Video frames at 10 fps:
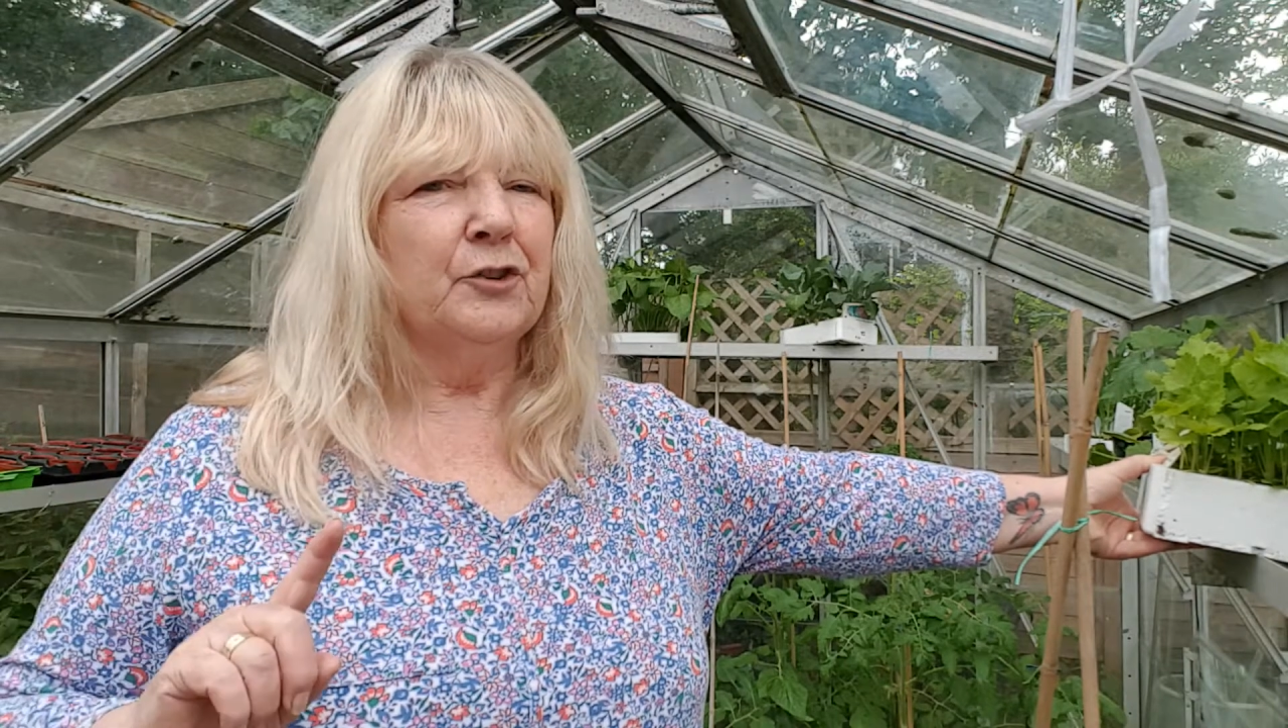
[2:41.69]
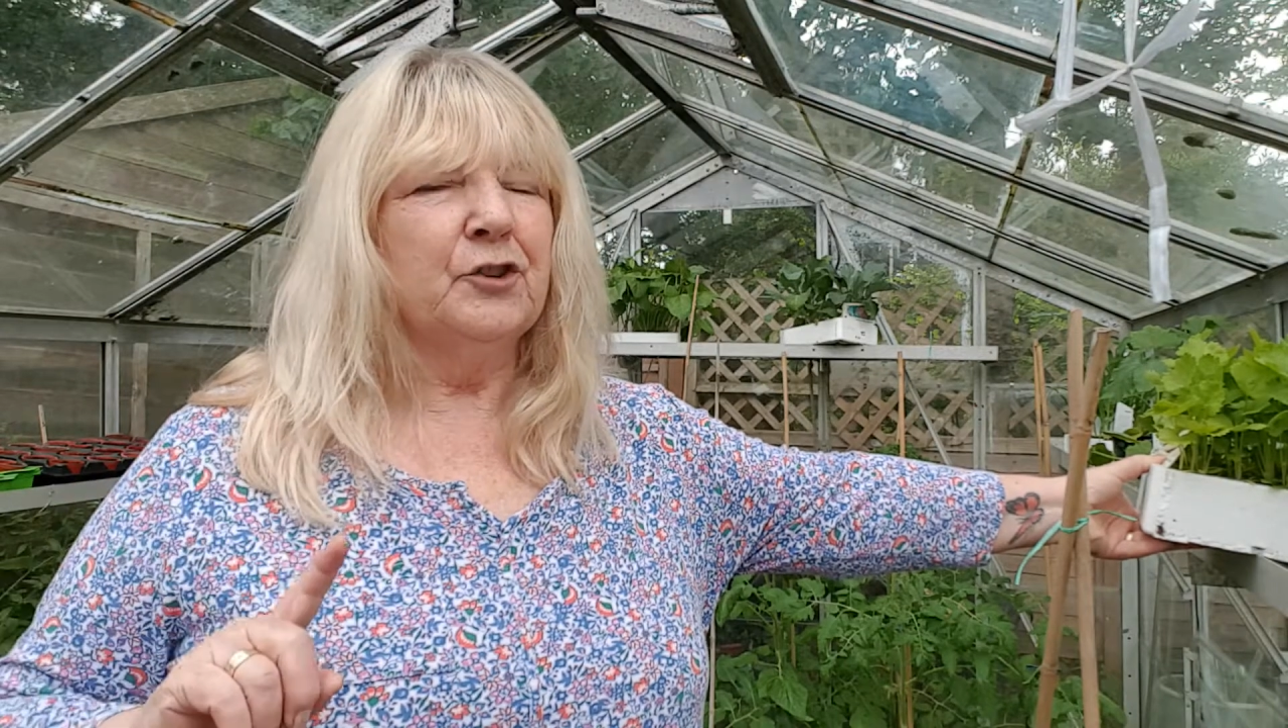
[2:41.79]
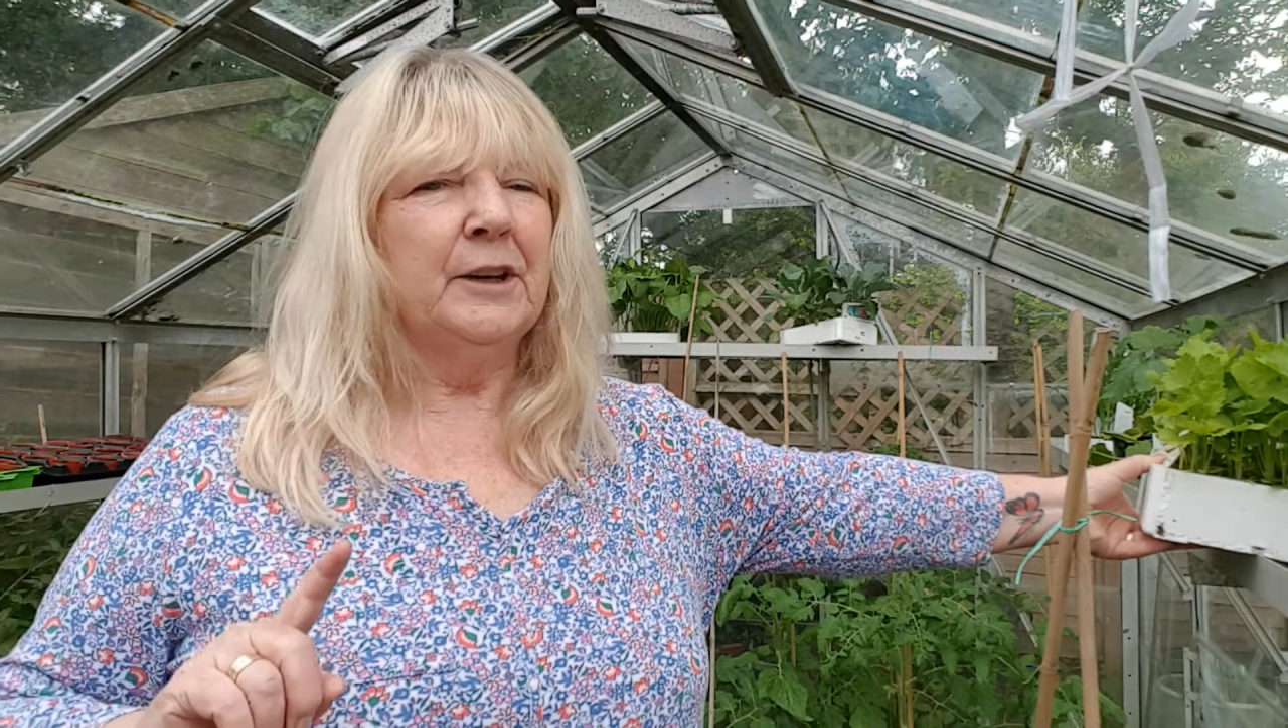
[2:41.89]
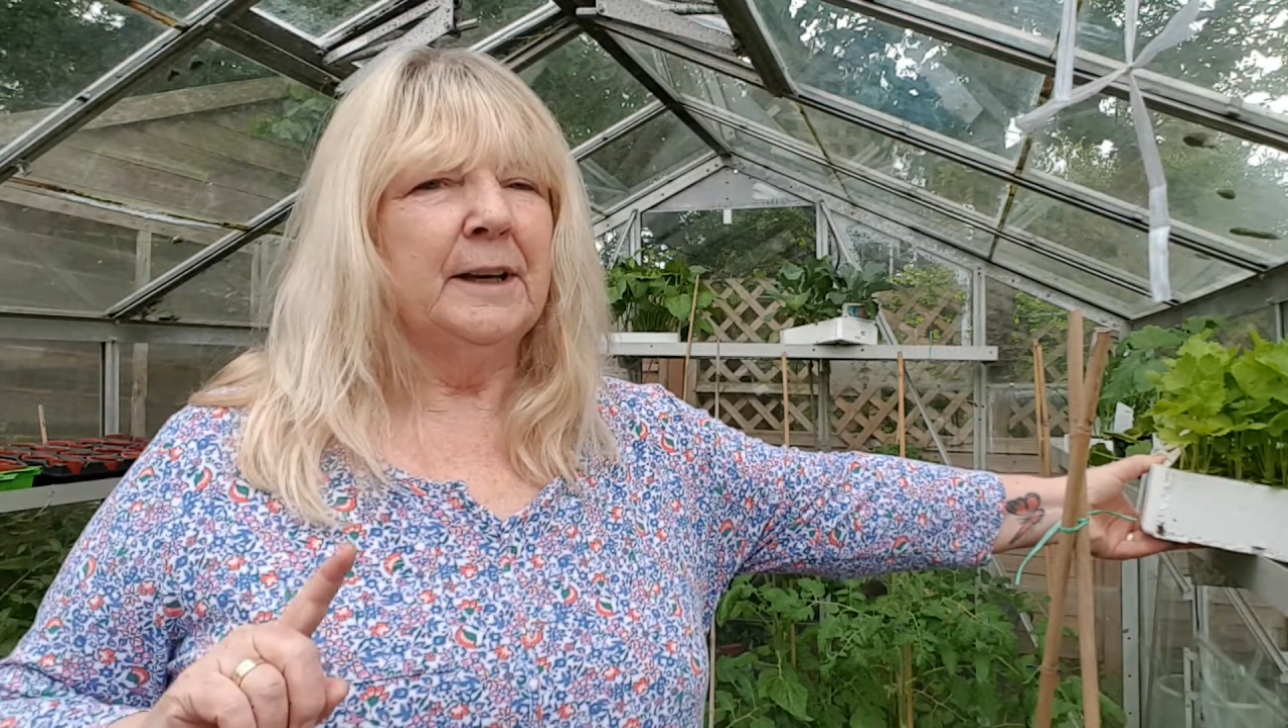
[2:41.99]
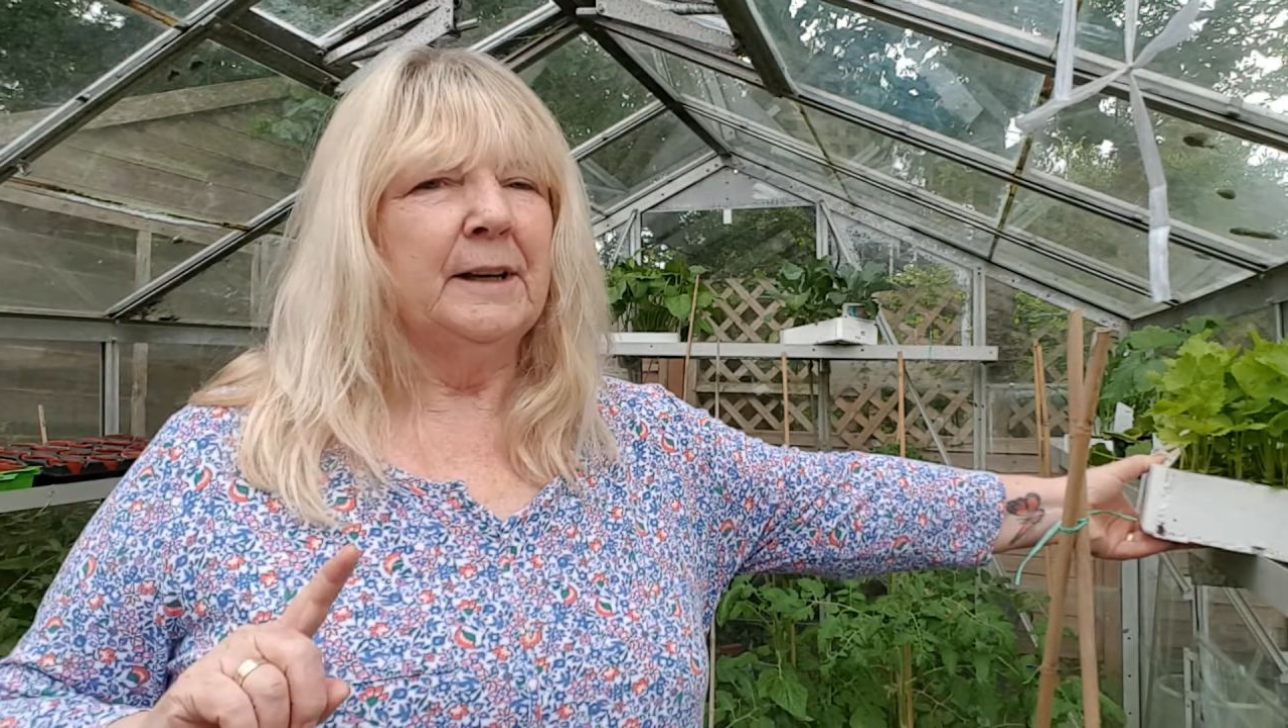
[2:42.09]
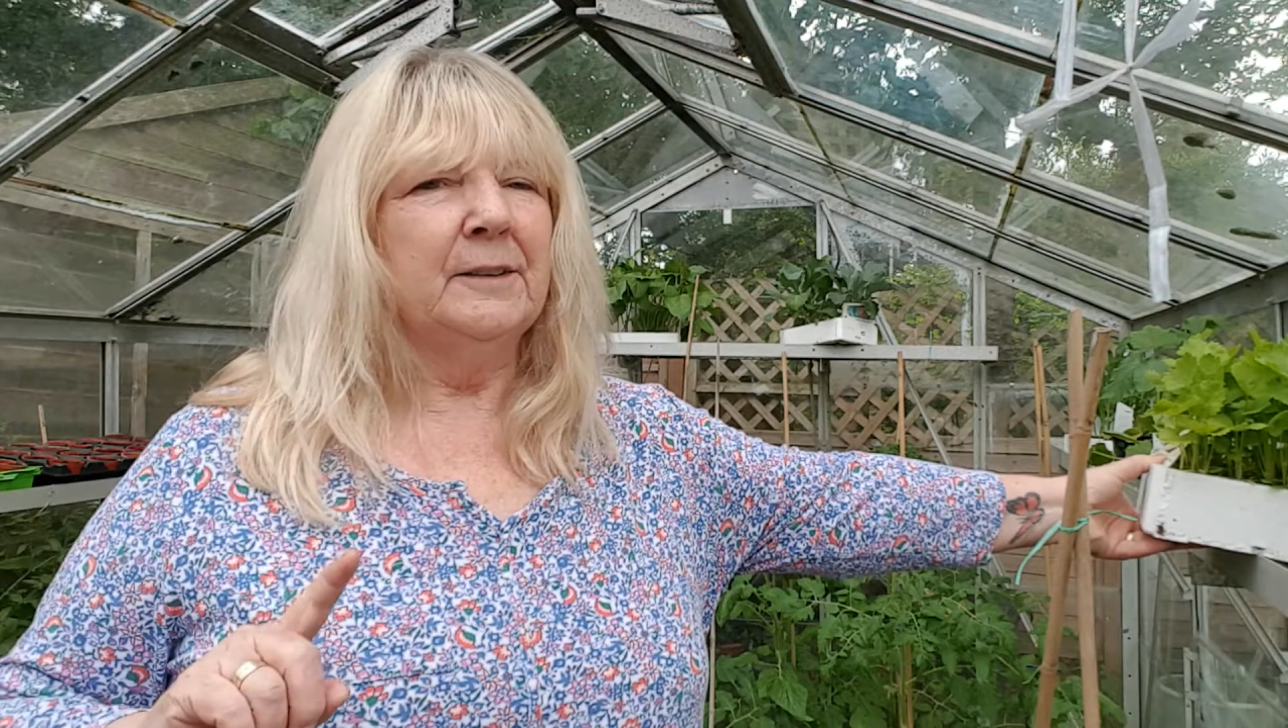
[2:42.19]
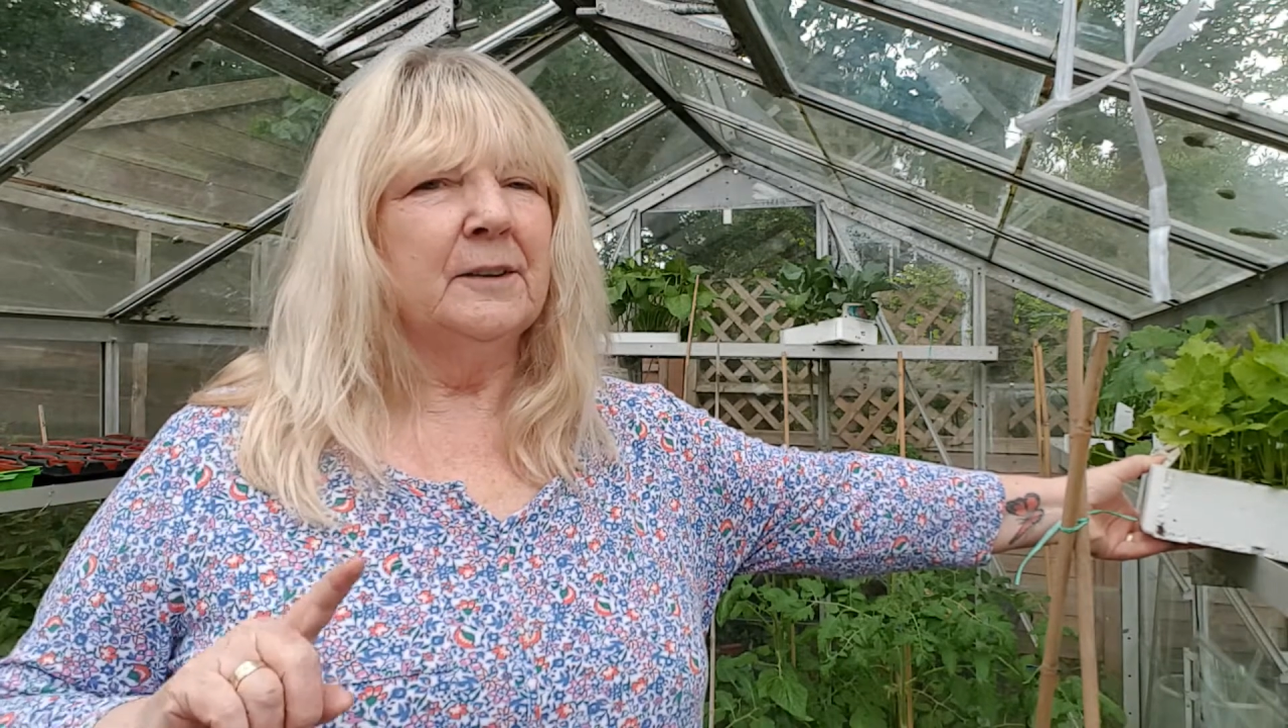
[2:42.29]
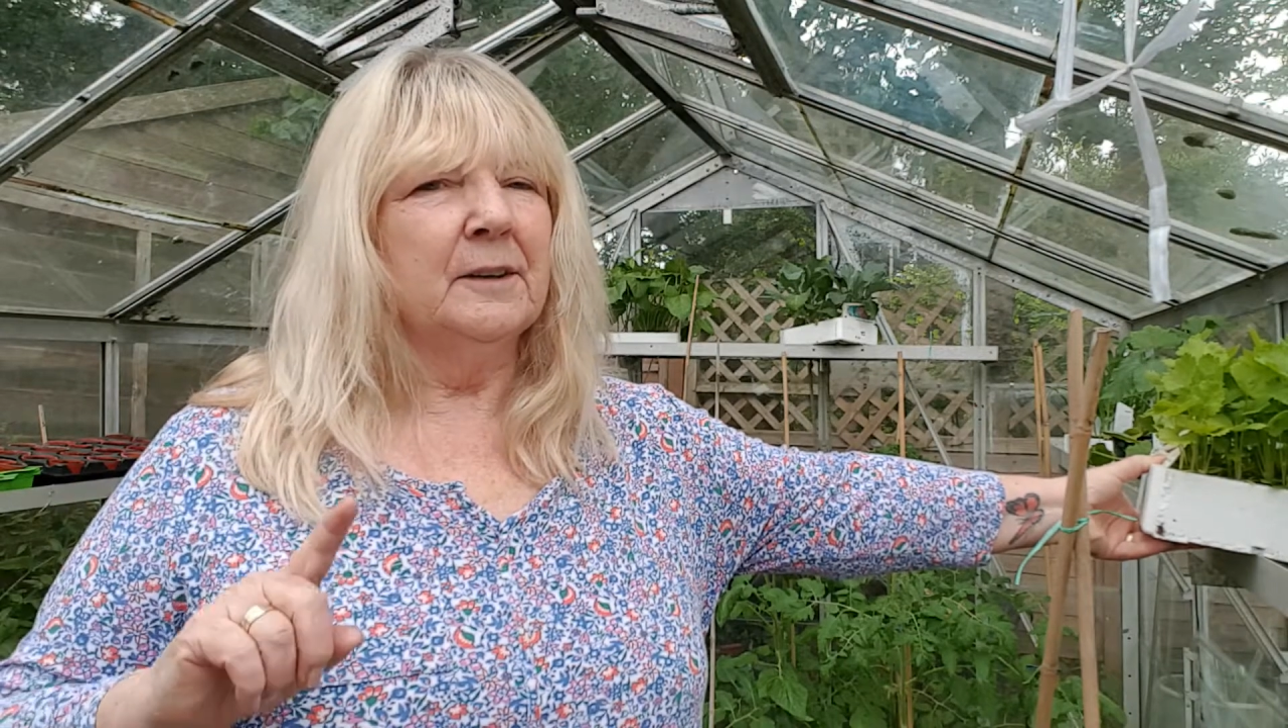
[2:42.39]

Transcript: chickens,